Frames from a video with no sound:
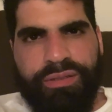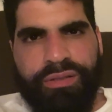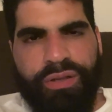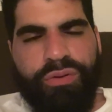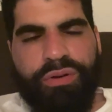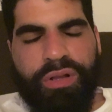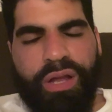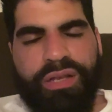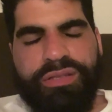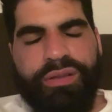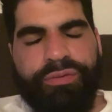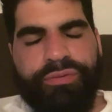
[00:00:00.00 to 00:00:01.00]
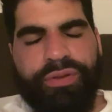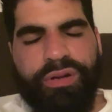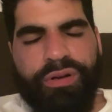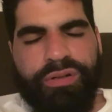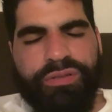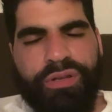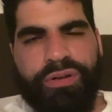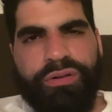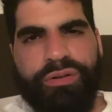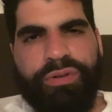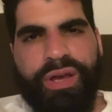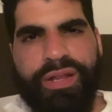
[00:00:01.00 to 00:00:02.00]
utilize the fear to your
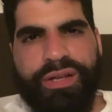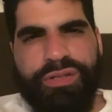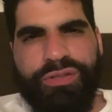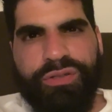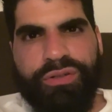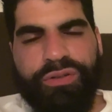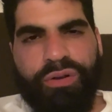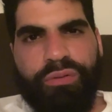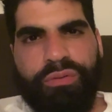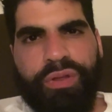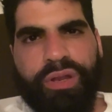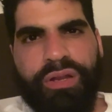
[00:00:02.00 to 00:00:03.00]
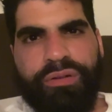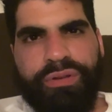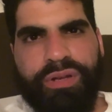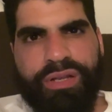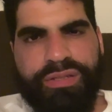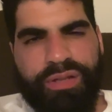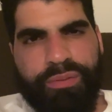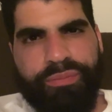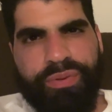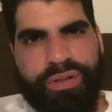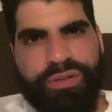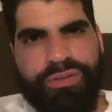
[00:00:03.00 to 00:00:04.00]
advantage. Don't think of it as
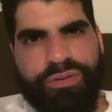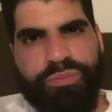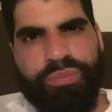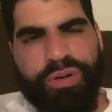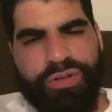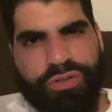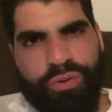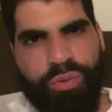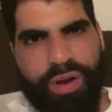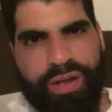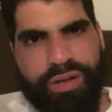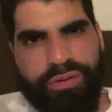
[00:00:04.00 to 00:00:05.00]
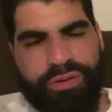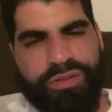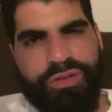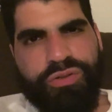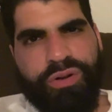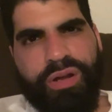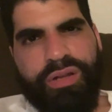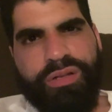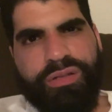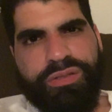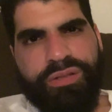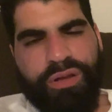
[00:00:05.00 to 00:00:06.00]
something to push away, or to try
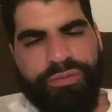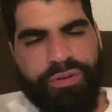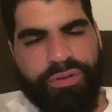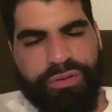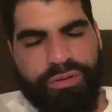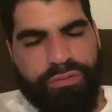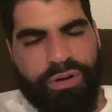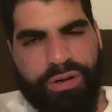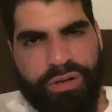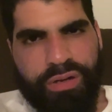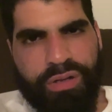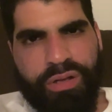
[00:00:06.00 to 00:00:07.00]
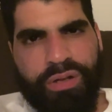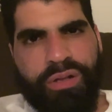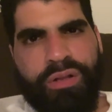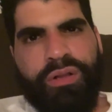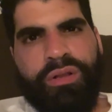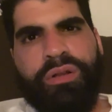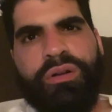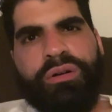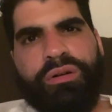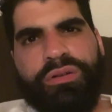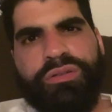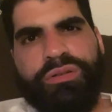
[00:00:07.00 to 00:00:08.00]
and stuff under the rug,
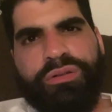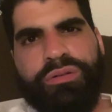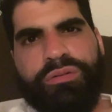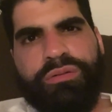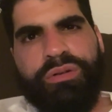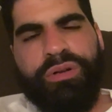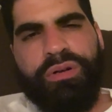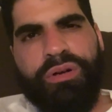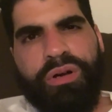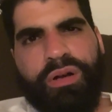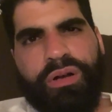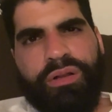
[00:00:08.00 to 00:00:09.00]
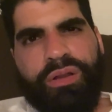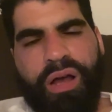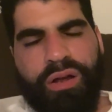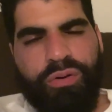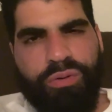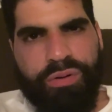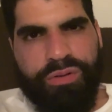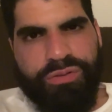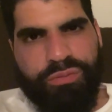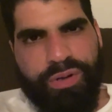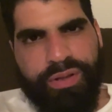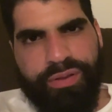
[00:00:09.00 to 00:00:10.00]
or to lock horns
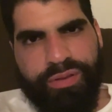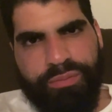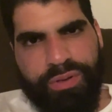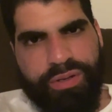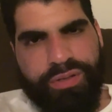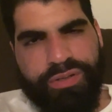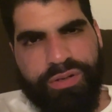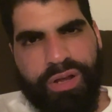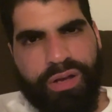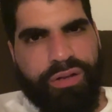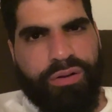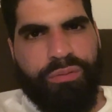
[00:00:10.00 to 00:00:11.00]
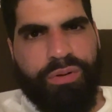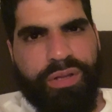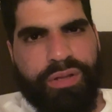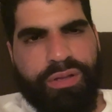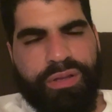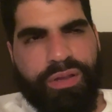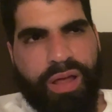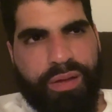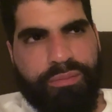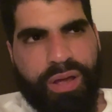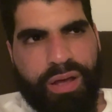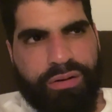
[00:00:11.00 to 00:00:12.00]
with, because you're not going to win that
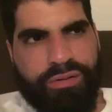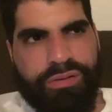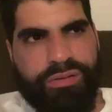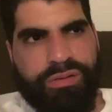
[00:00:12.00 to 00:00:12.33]
battle.